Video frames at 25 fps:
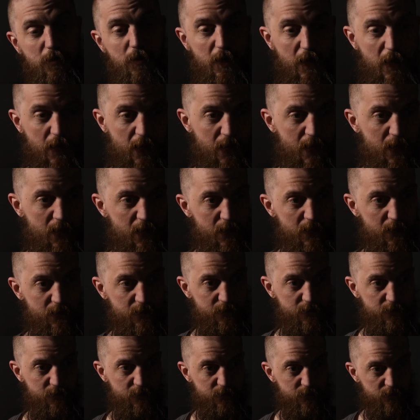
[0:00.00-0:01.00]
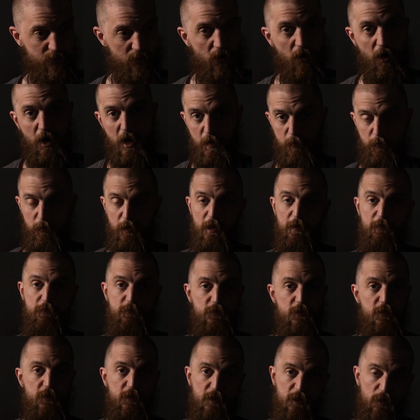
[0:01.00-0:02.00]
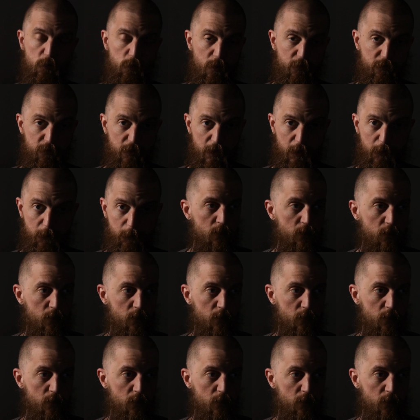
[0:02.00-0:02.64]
and I am left to deal with it.